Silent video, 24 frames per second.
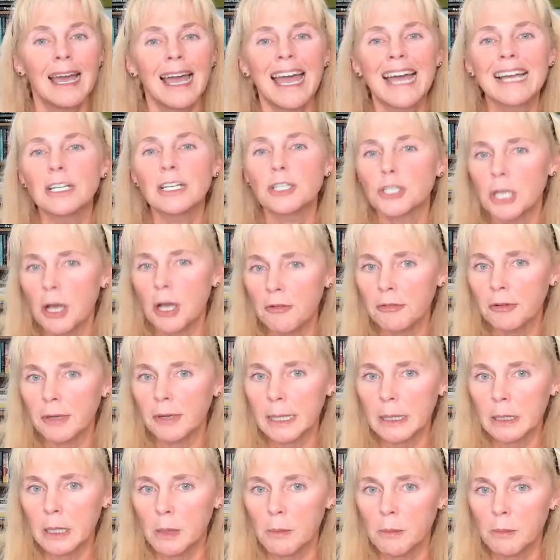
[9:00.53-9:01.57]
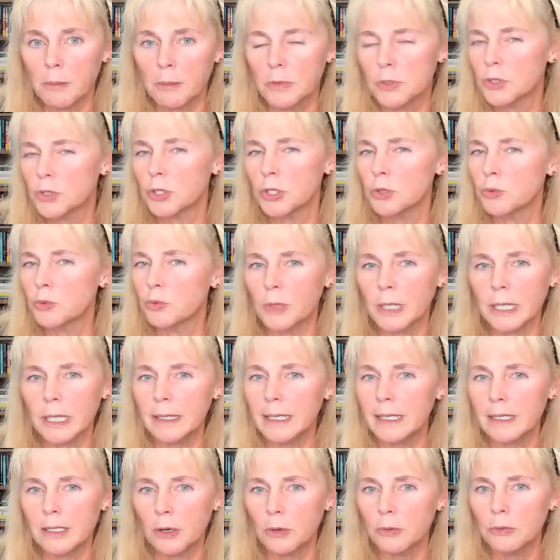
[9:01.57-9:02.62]
and shuffling them so you
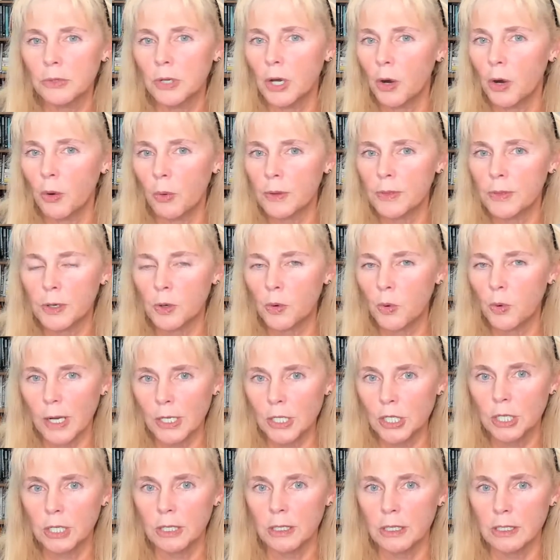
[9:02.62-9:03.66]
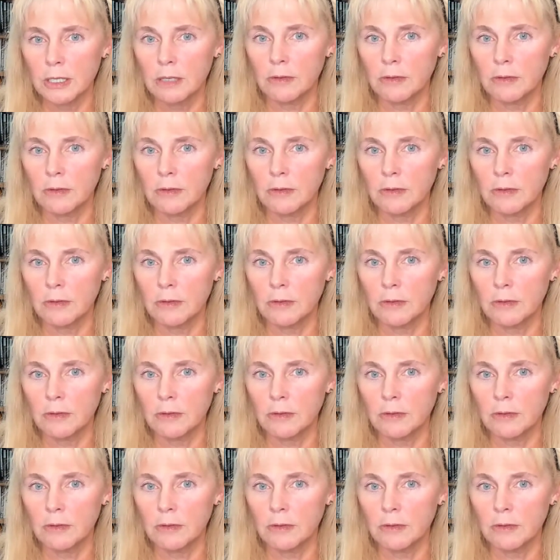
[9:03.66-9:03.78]
really don't know what the question is